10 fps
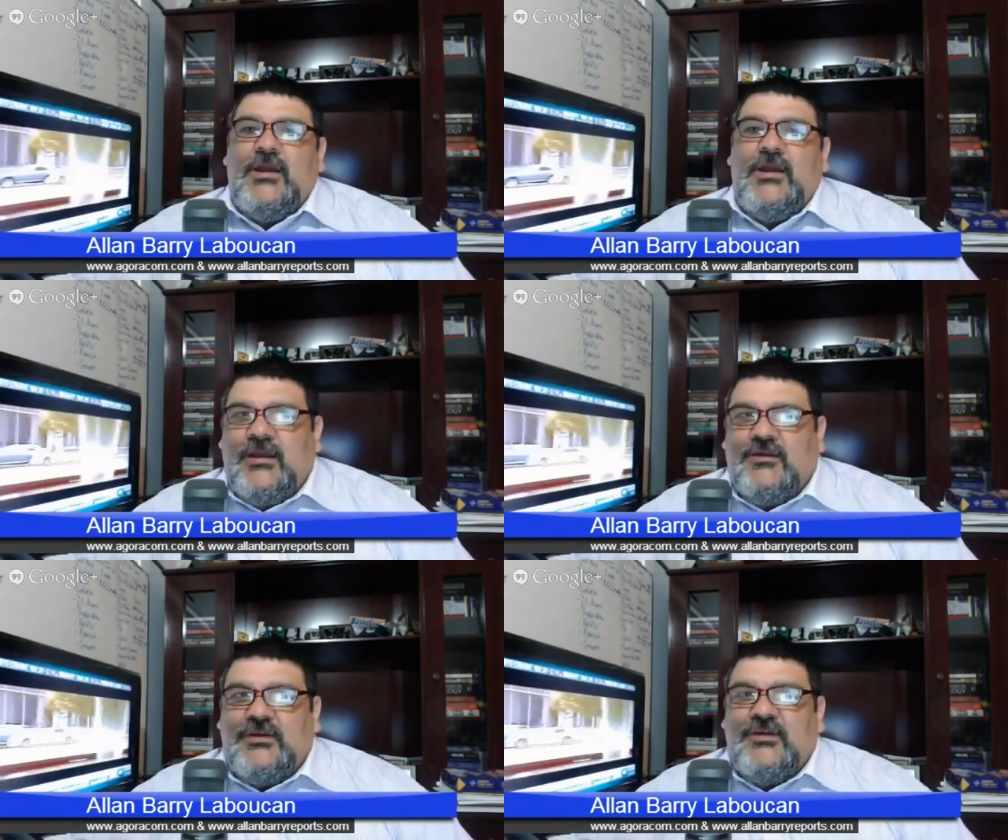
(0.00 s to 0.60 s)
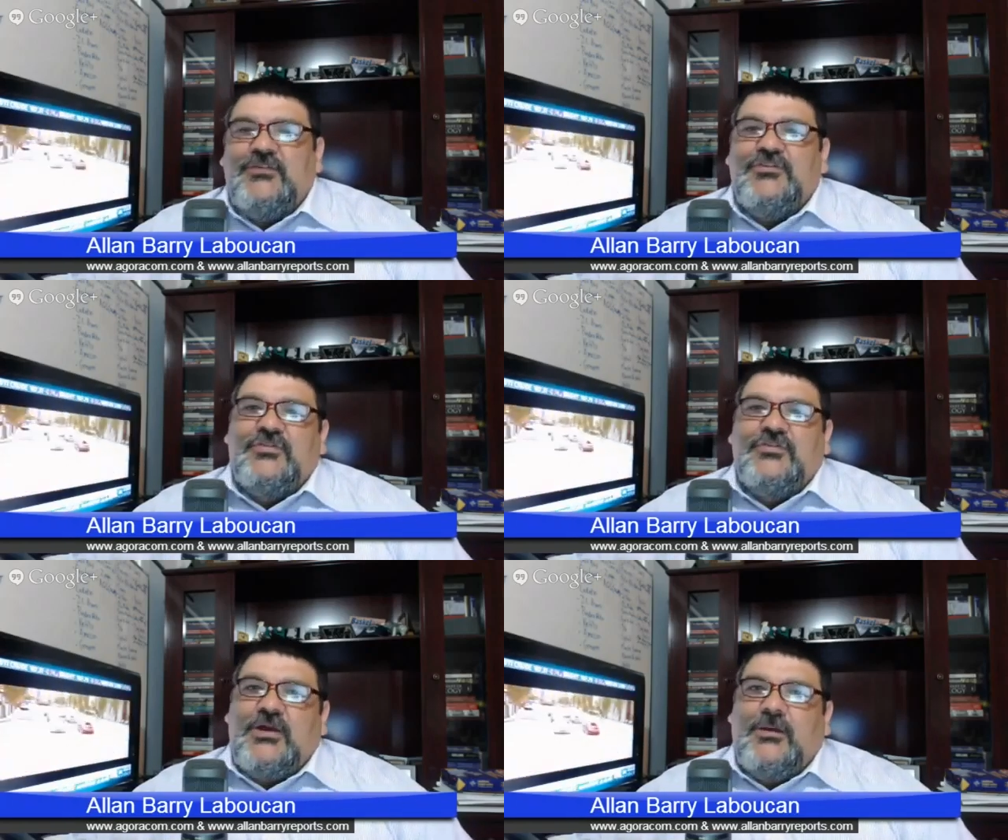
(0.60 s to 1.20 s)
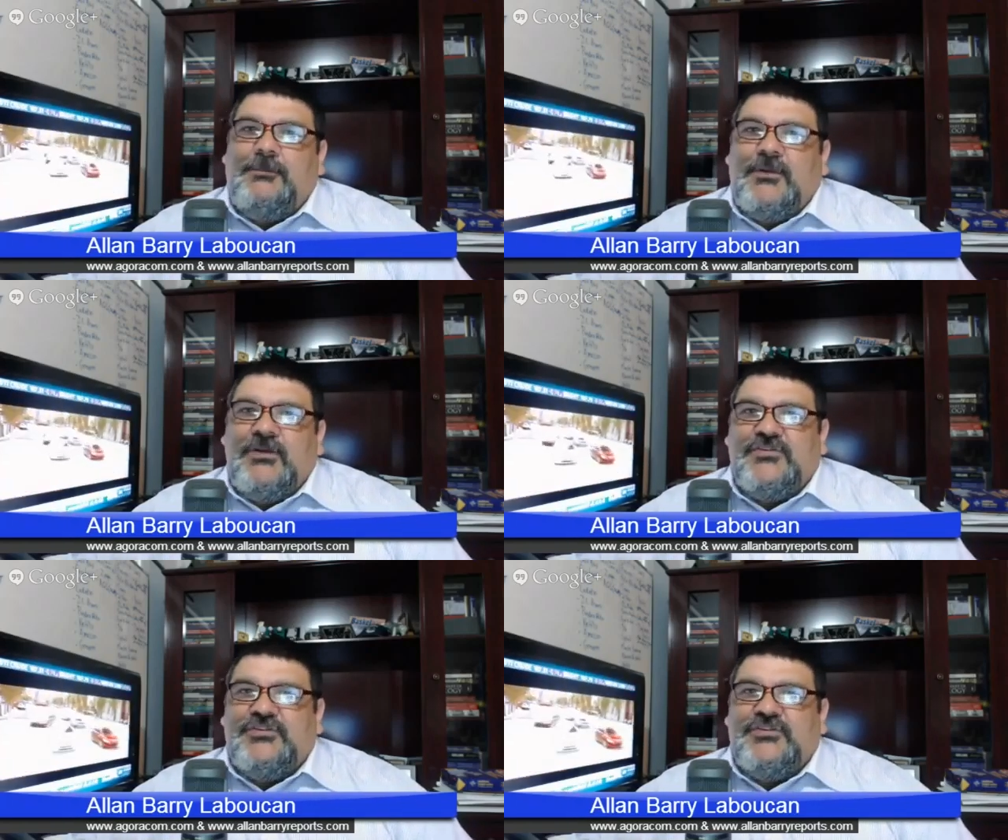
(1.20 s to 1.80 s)
and have given some
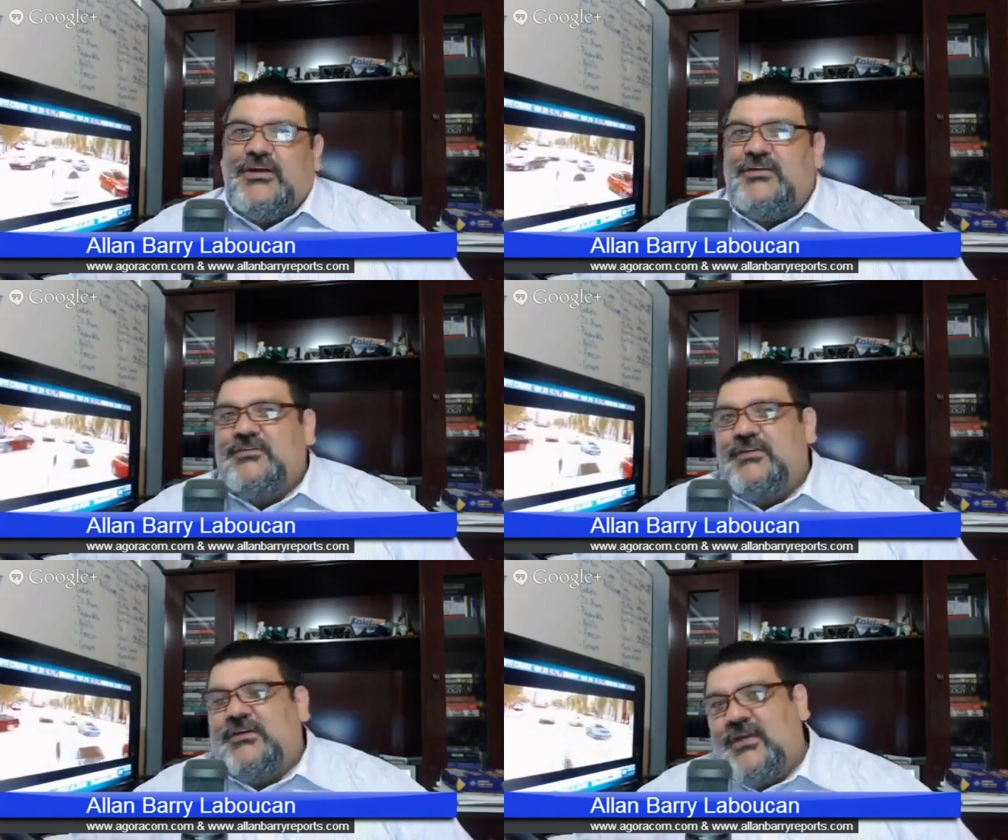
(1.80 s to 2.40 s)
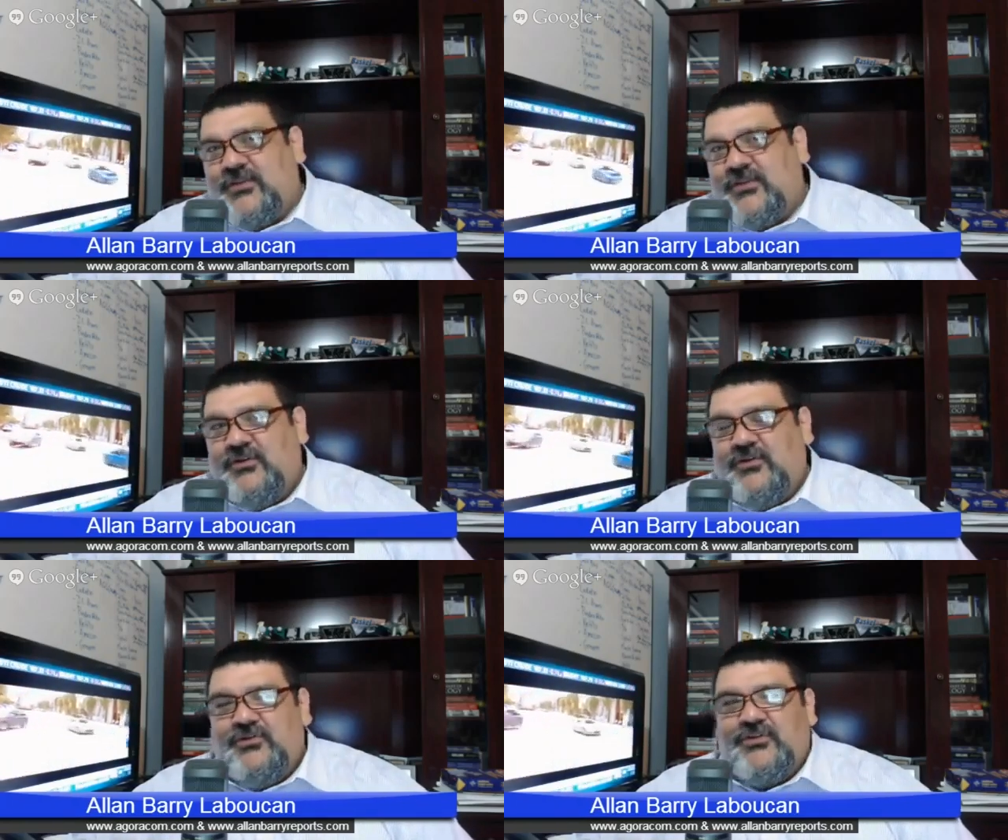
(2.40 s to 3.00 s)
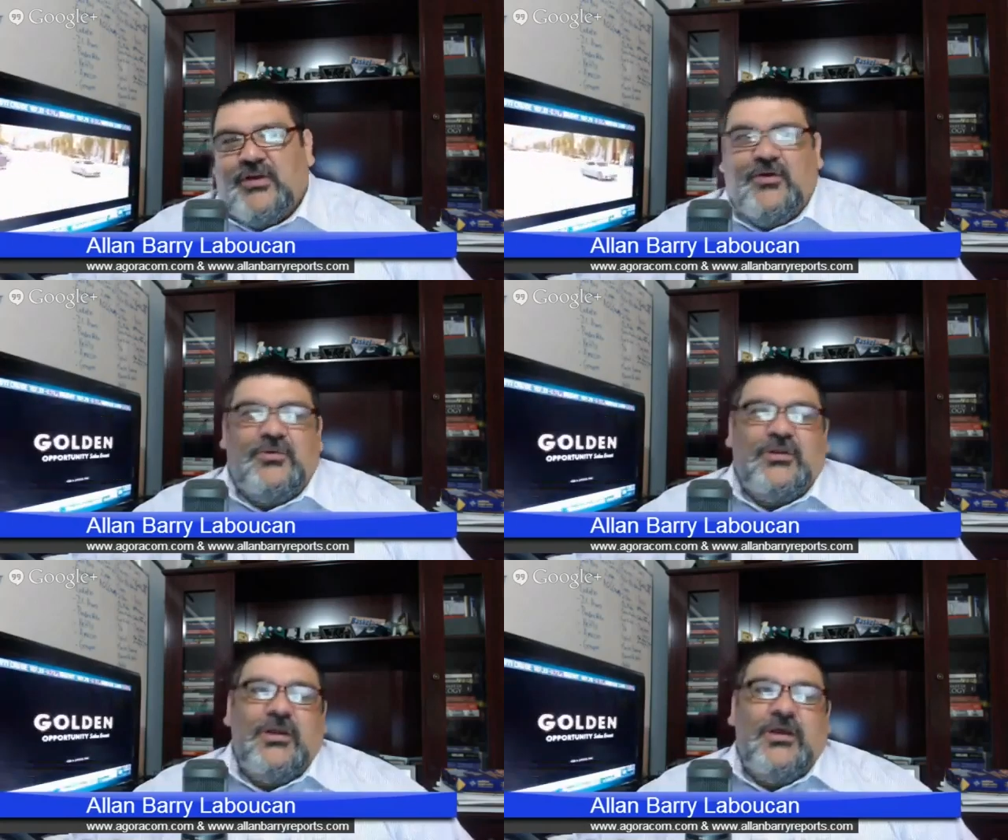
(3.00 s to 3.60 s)
companies a chance to get their news out.